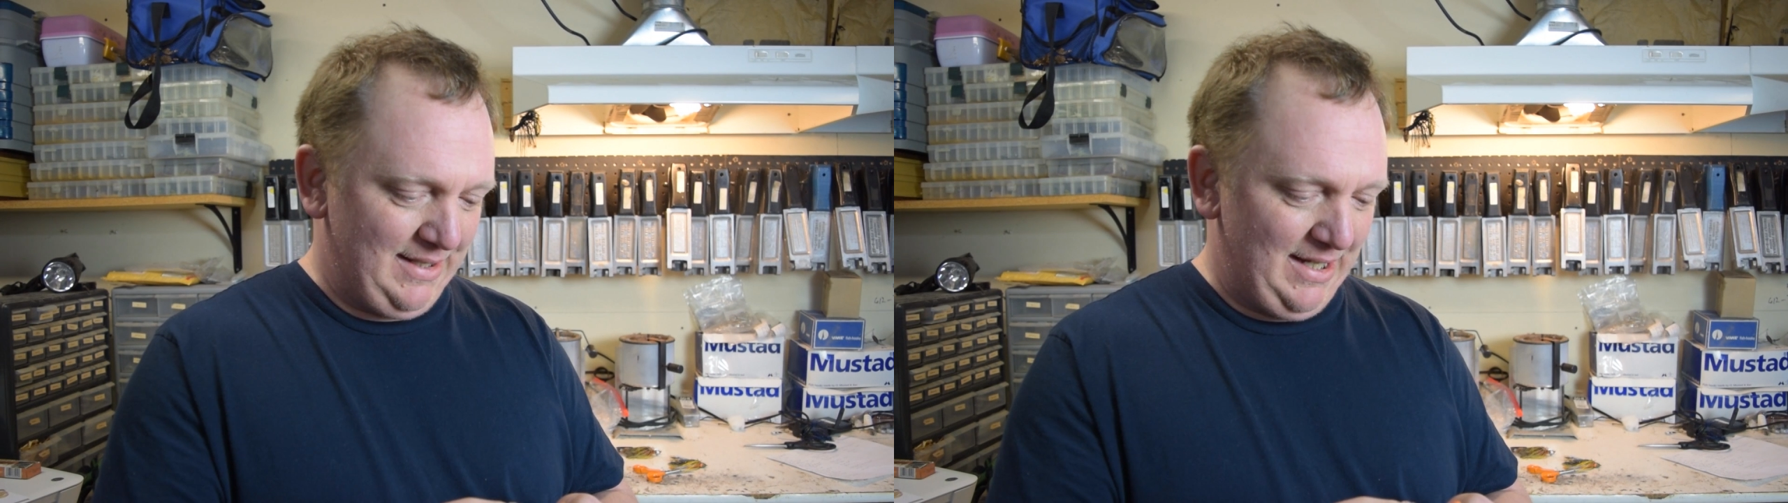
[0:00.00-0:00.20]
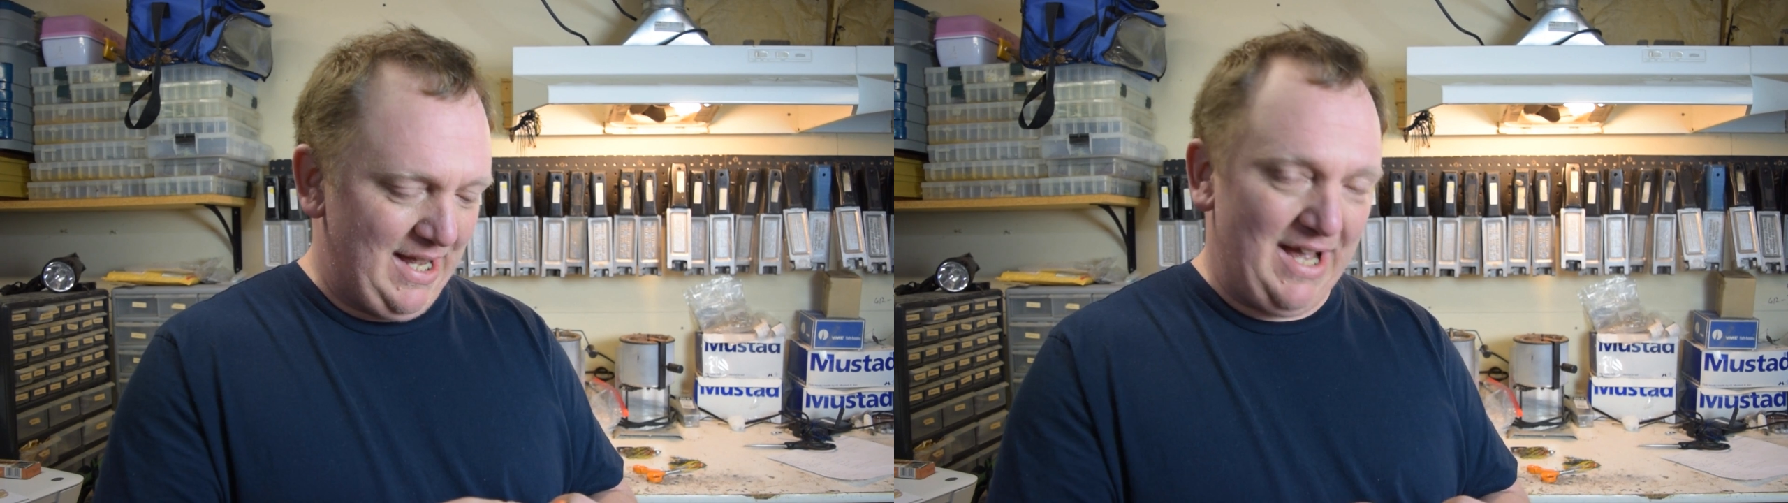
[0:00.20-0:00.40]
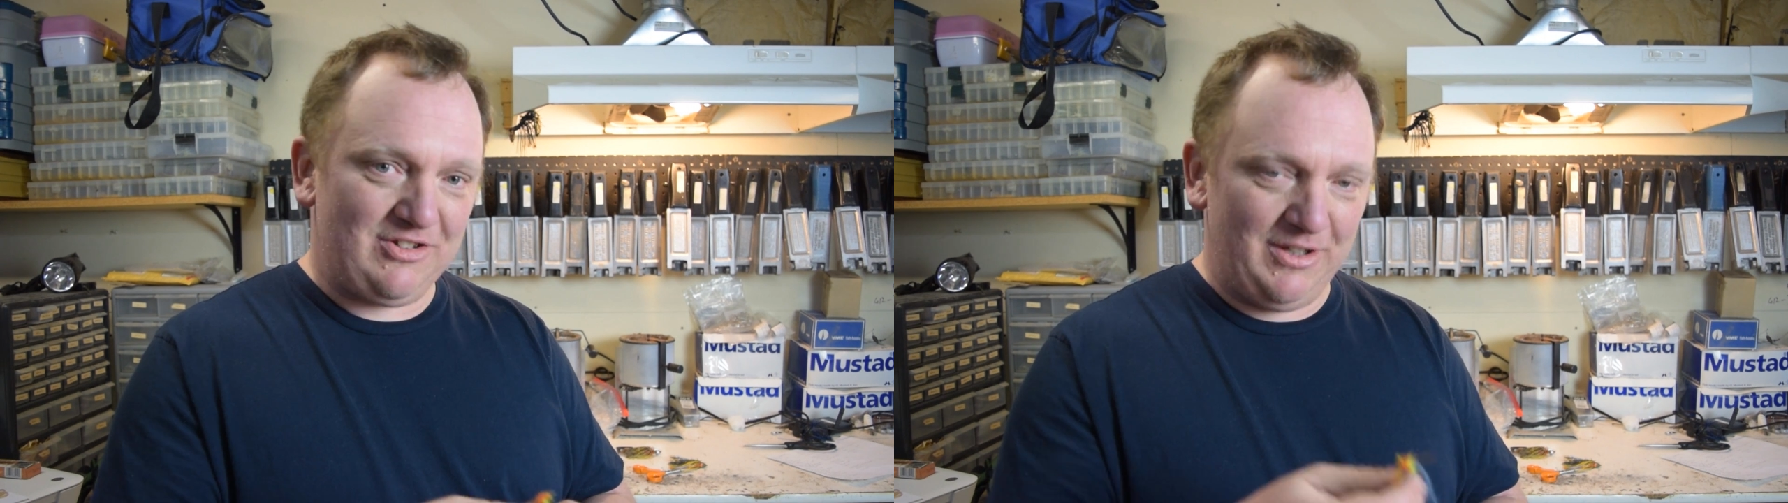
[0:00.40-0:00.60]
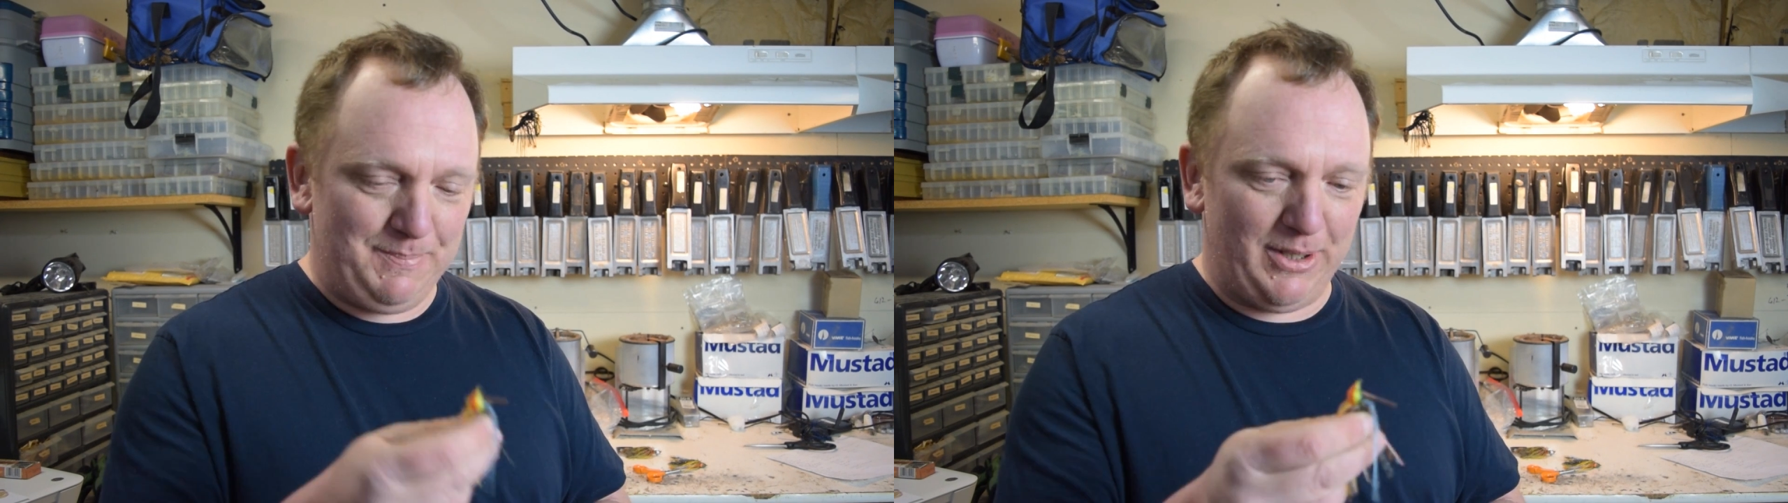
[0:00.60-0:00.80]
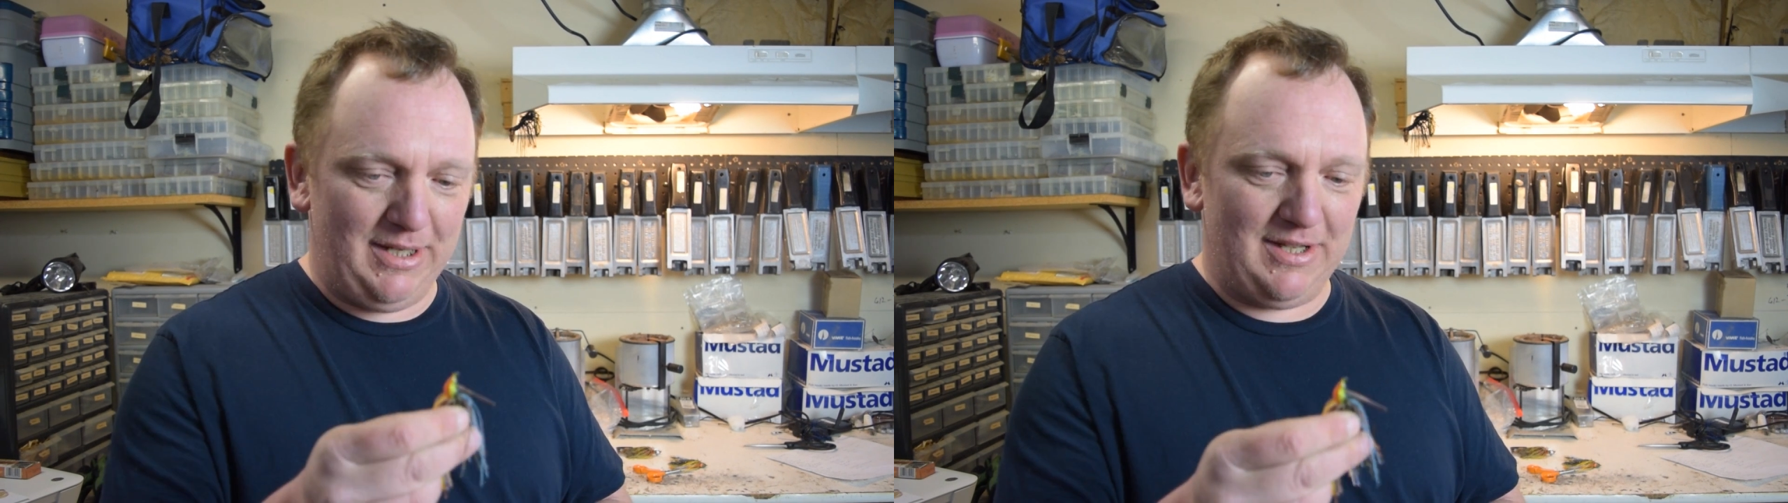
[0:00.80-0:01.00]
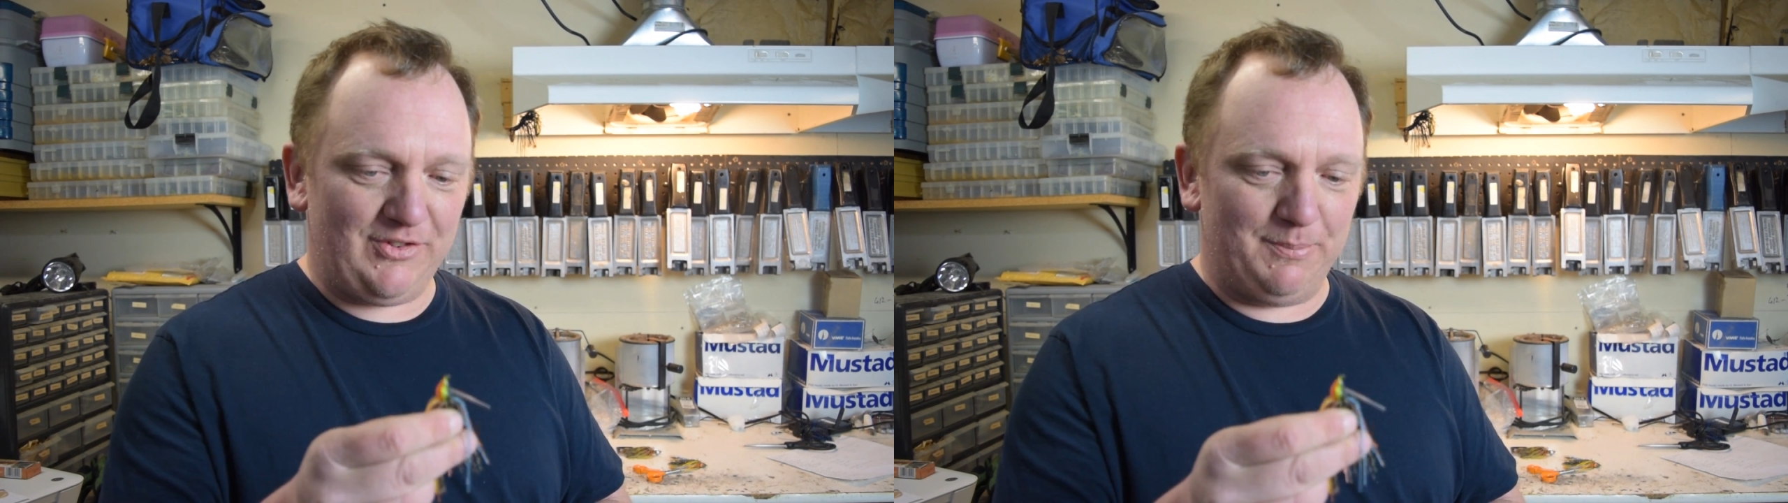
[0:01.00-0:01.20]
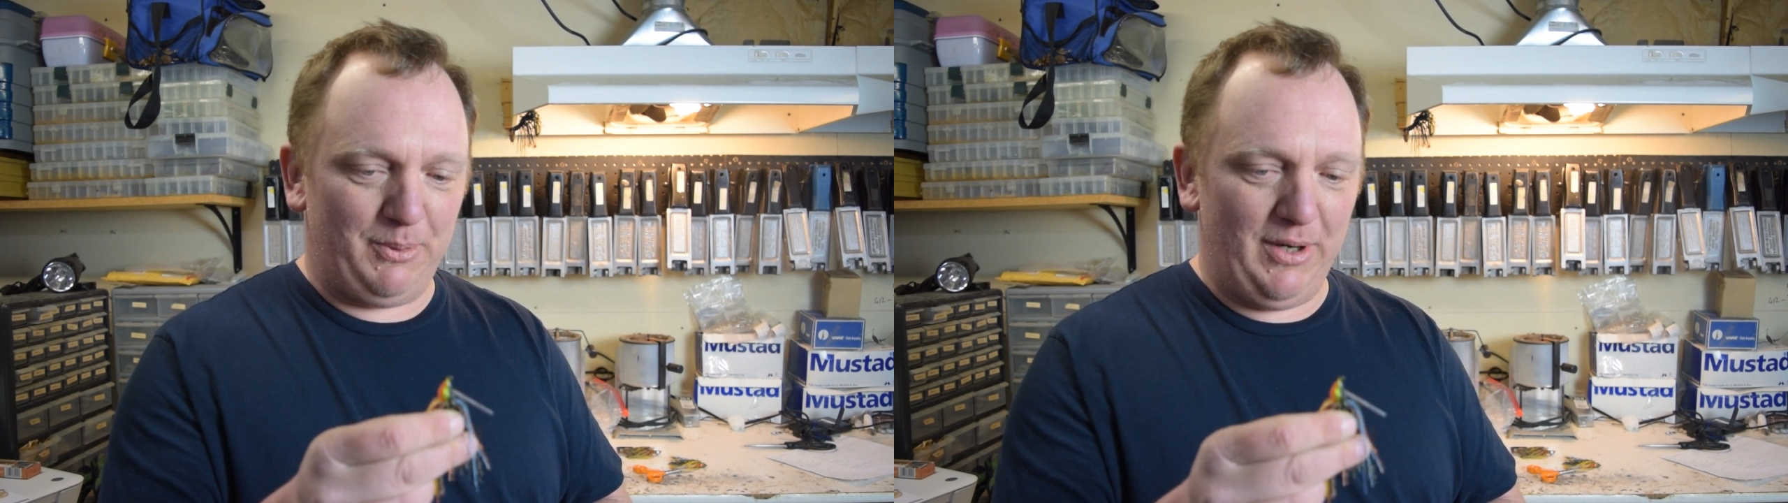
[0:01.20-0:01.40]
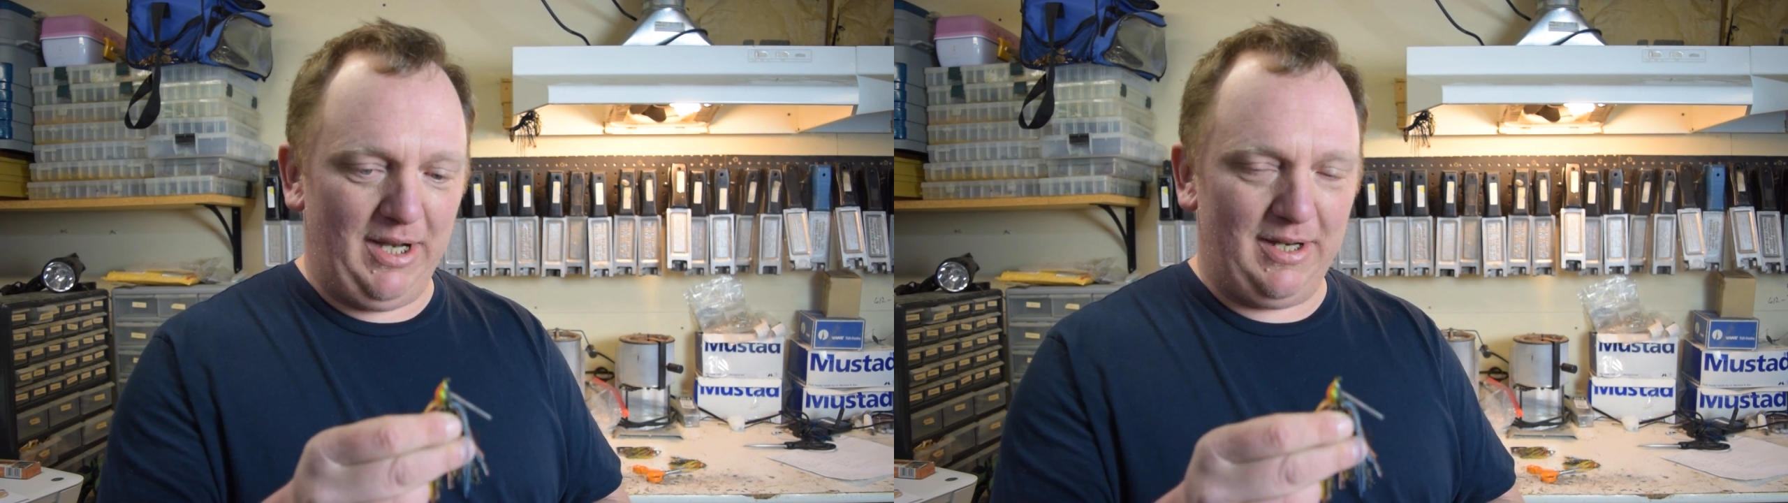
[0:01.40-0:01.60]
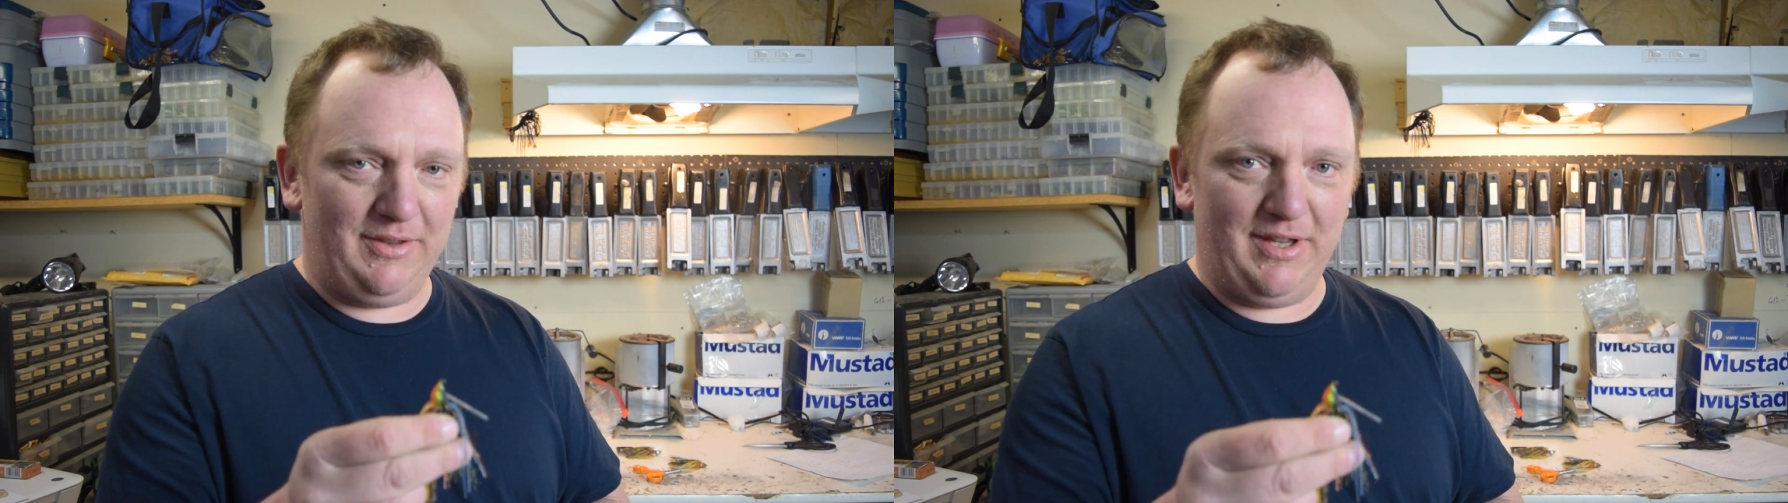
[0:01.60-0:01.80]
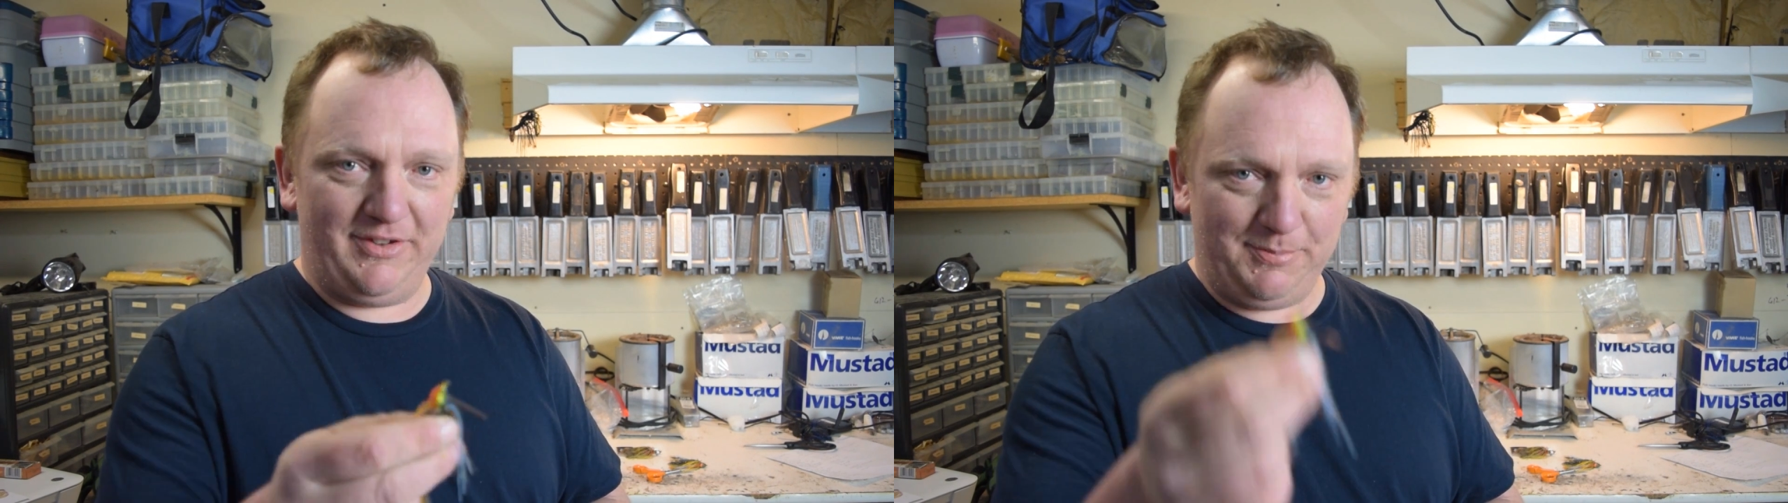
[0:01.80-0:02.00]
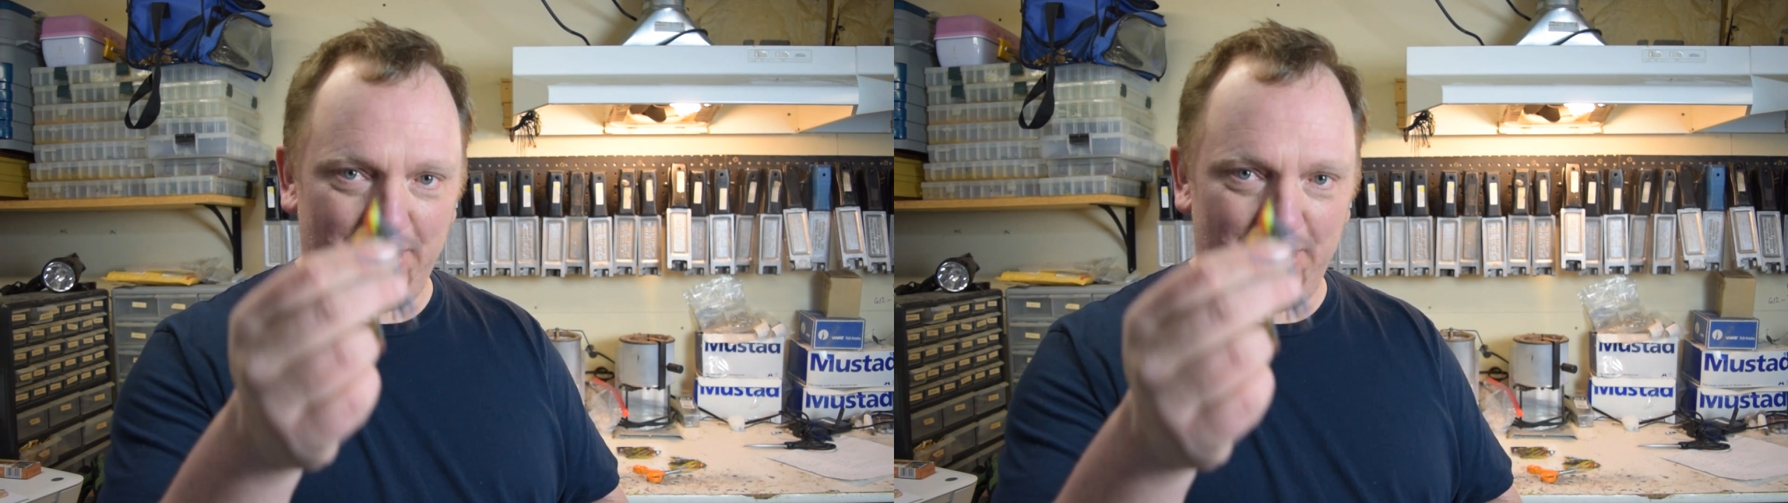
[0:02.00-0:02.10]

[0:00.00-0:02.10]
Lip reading: actually pretty disappointed in this,